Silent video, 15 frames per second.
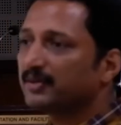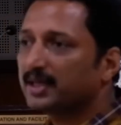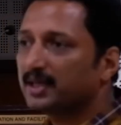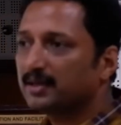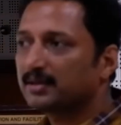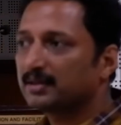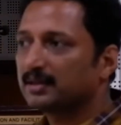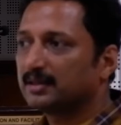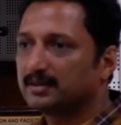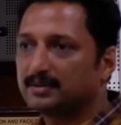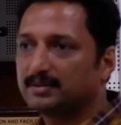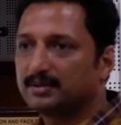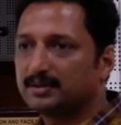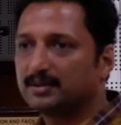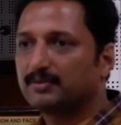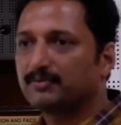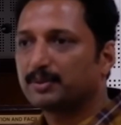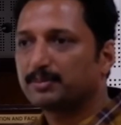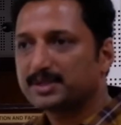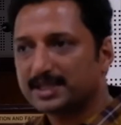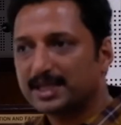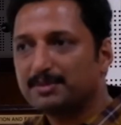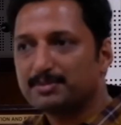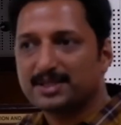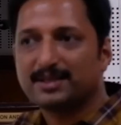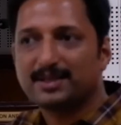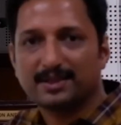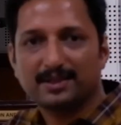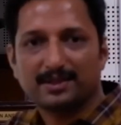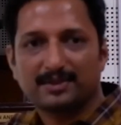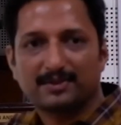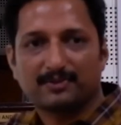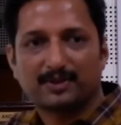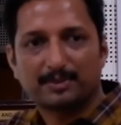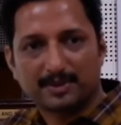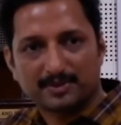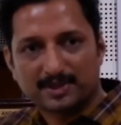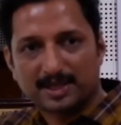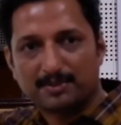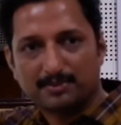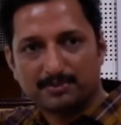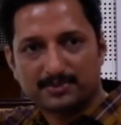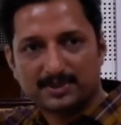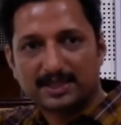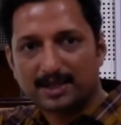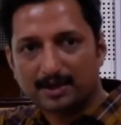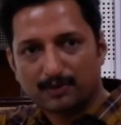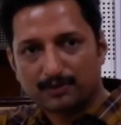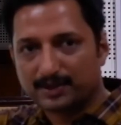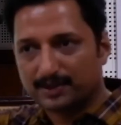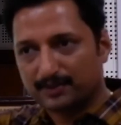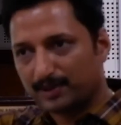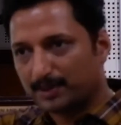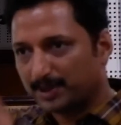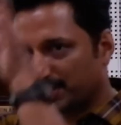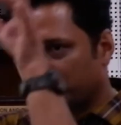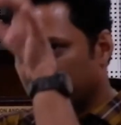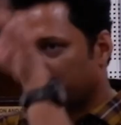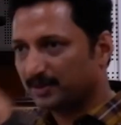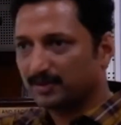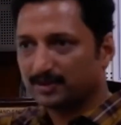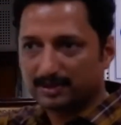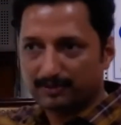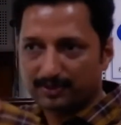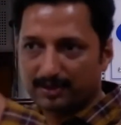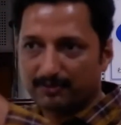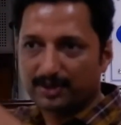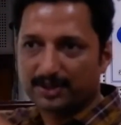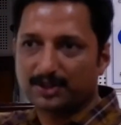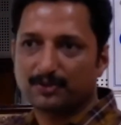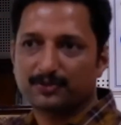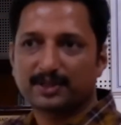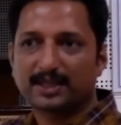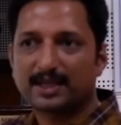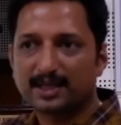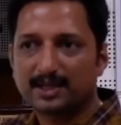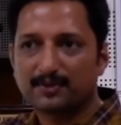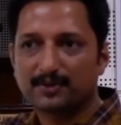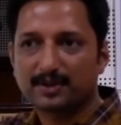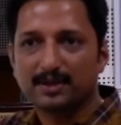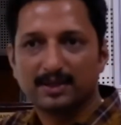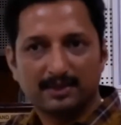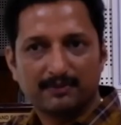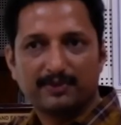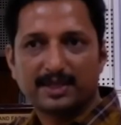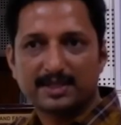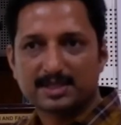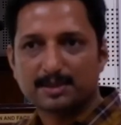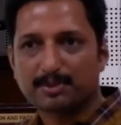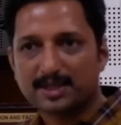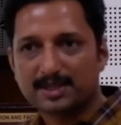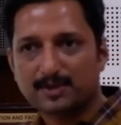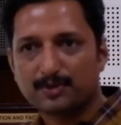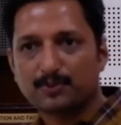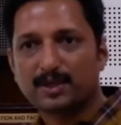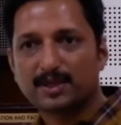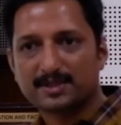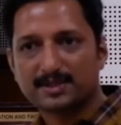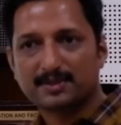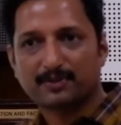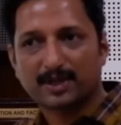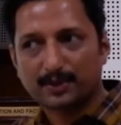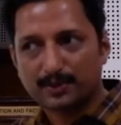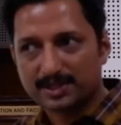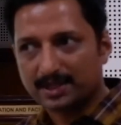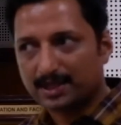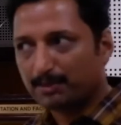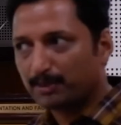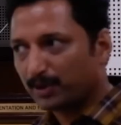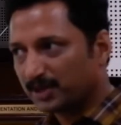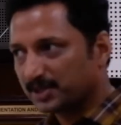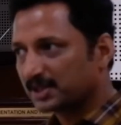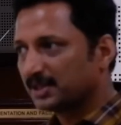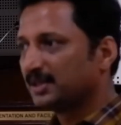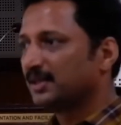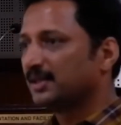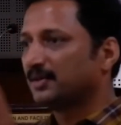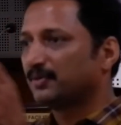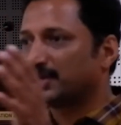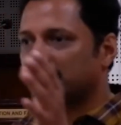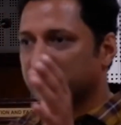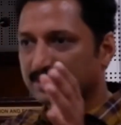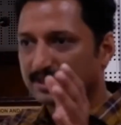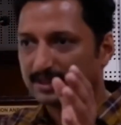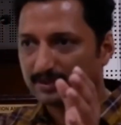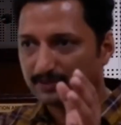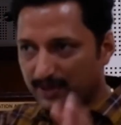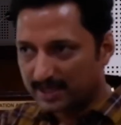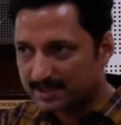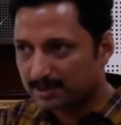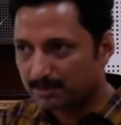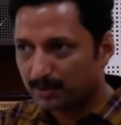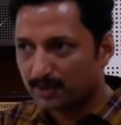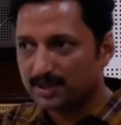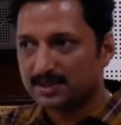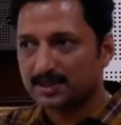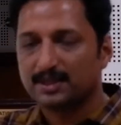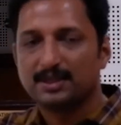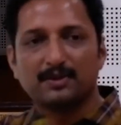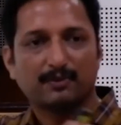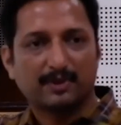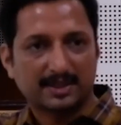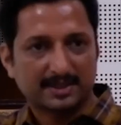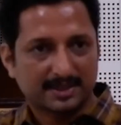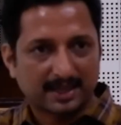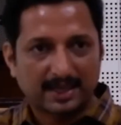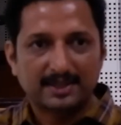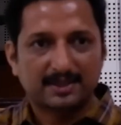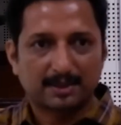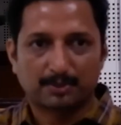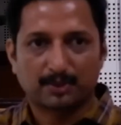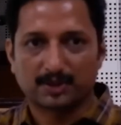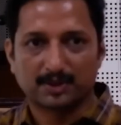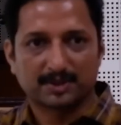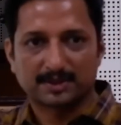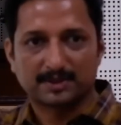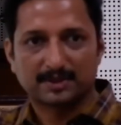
we can, from the same signal of the vibration or deflection of the cantilever, we can separate out what is the frequency component, what is the phase component, what is the height component.